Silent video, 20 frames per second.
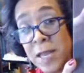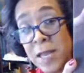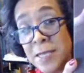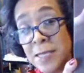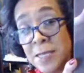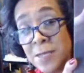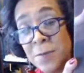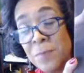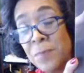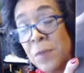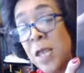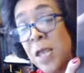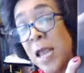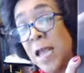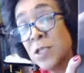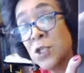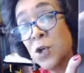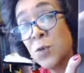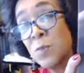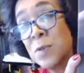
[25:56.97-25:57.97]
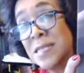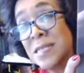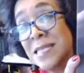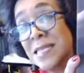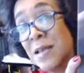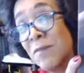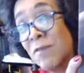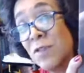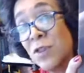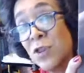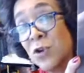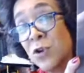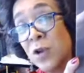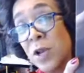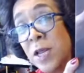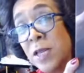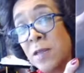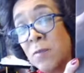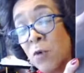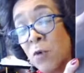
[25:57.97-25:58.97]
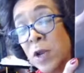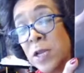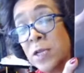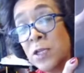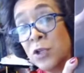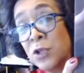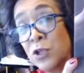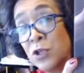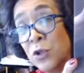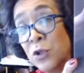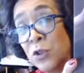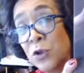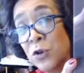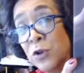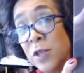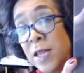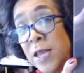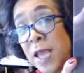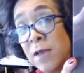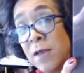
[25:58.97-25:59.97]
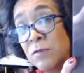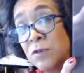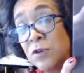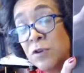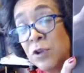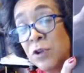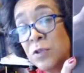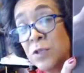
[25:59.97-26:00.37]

It's open 7:30 in the morning till 2:30 in the afternoon.